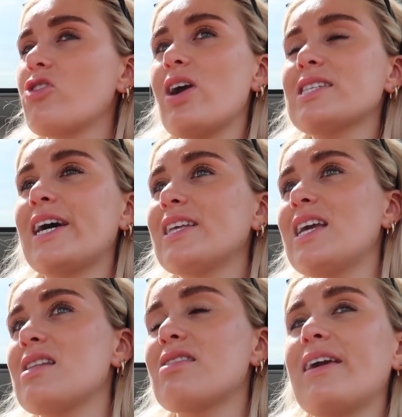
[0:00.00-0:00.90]
Grey's like
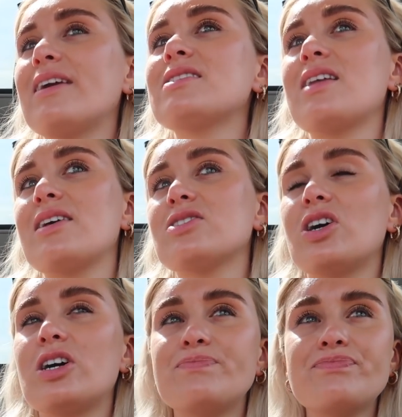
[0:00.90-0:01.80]
the thing, isn't it? So,
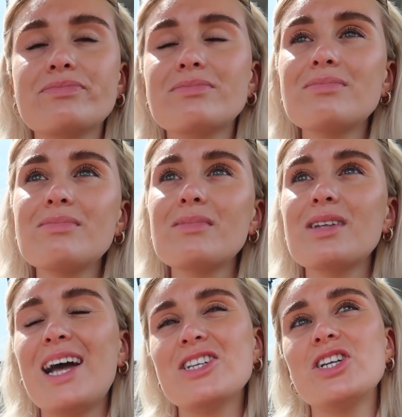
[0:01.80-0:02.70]

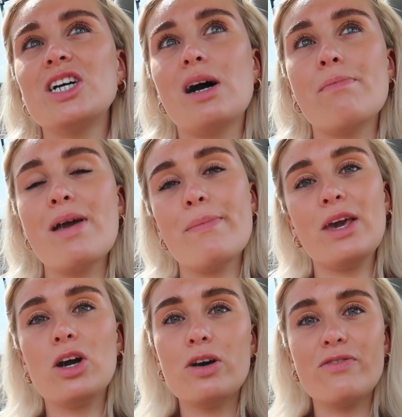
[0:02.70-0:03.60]
I don't know.
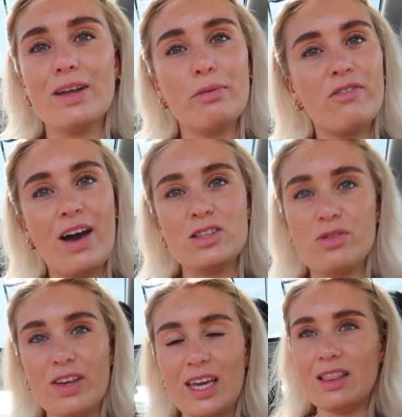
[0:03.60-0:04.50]
Maybe, hopefully, we'll find
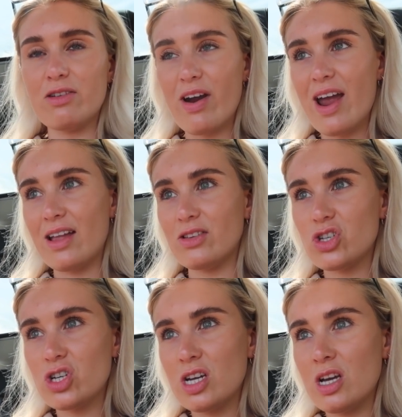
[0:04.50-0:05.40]
something in the
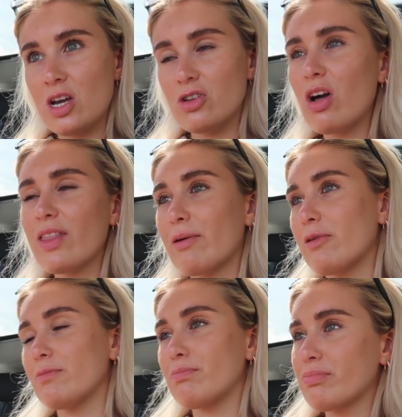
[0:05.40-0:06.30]
Range. Not that
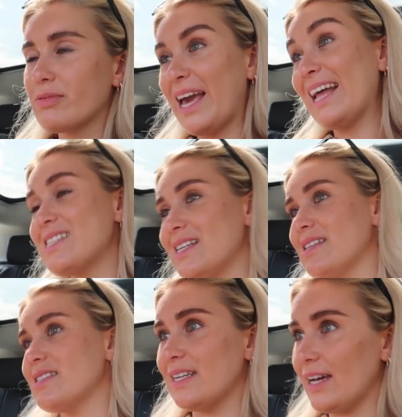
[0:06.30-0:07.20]
we're getting
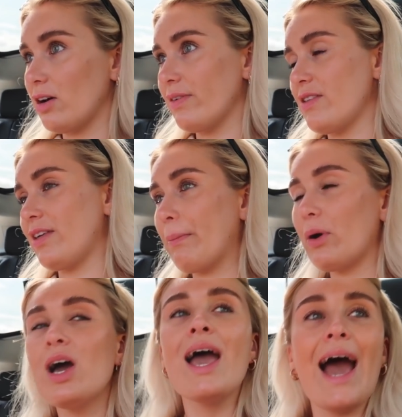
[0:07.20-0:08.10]
it today or anything,
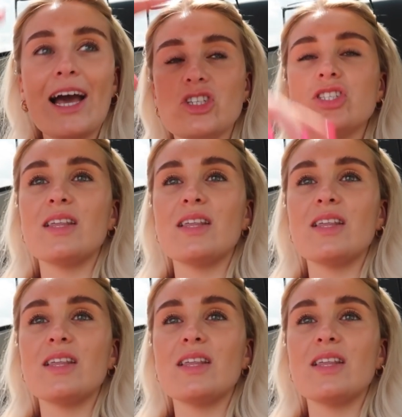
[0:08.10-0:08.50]
but I just